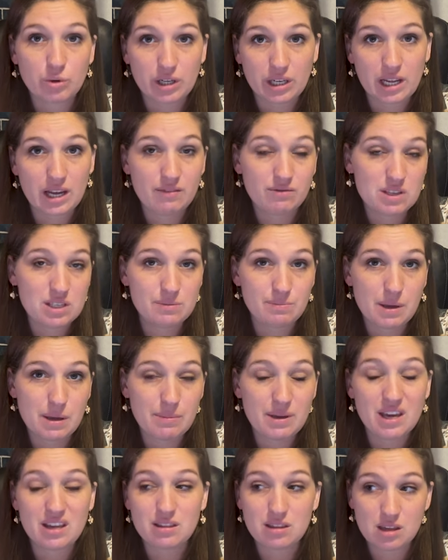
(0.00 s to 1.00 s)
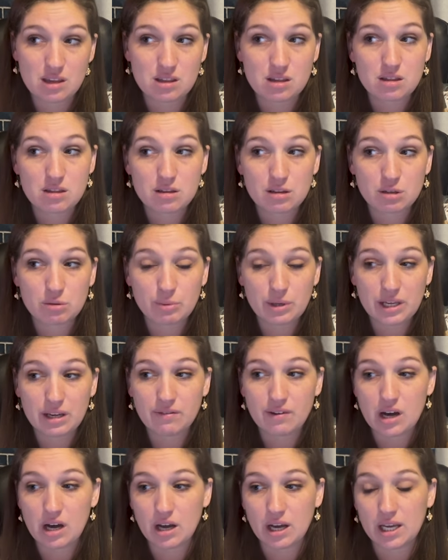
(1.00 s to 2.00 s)
We're going to have this baby, I think the third week
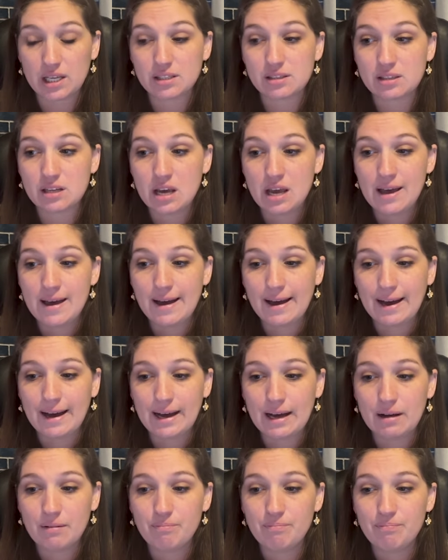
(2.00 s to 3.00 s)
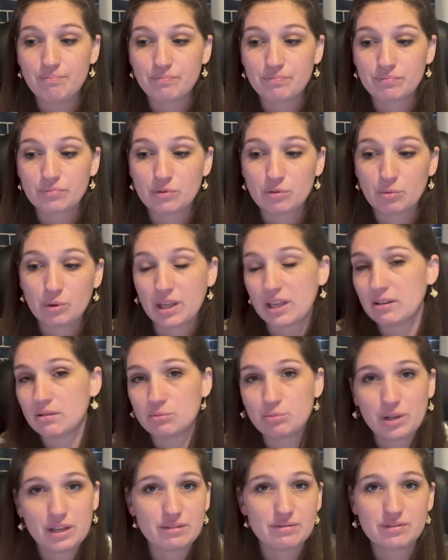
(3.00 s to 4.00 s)
of August. Um, we
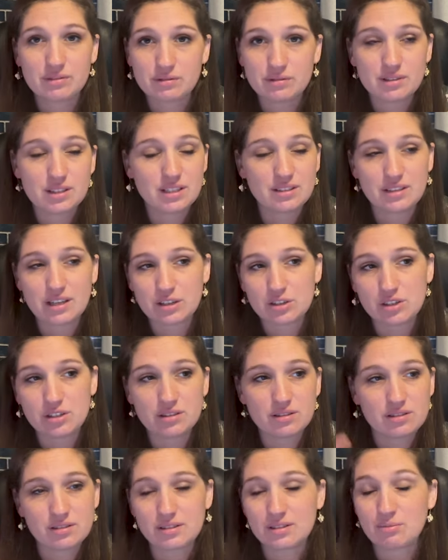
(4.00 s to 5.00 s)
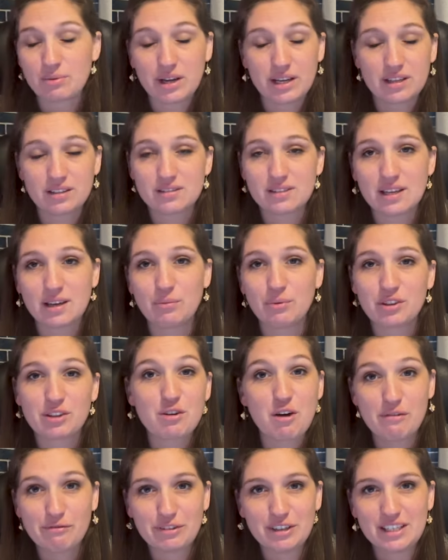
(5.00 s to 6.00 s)
we have C sections. That's why I can say with
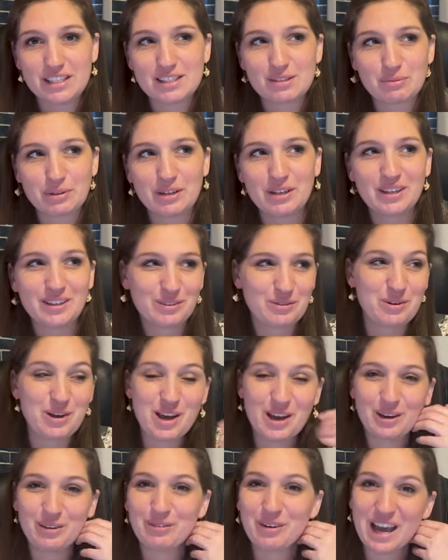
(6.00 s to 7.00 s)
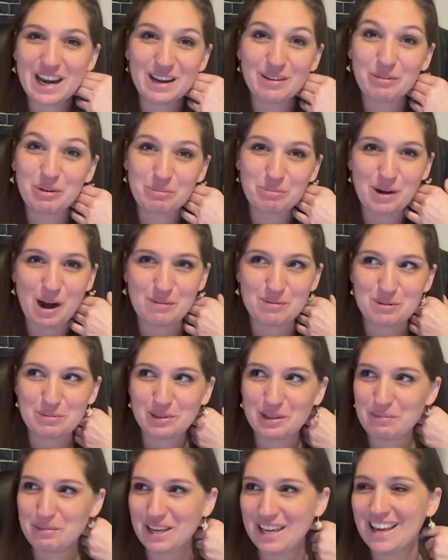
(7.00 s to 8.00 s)
confidence when when it will
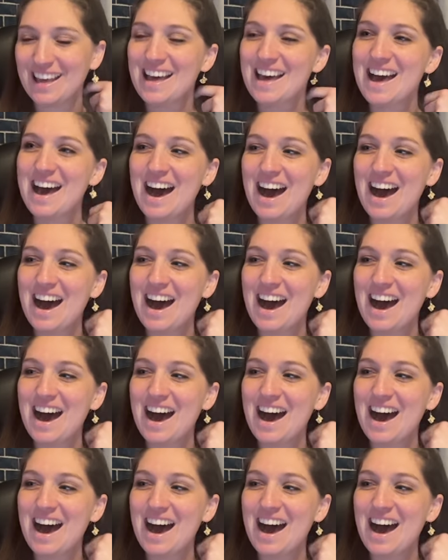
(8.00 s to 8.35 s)
probably be.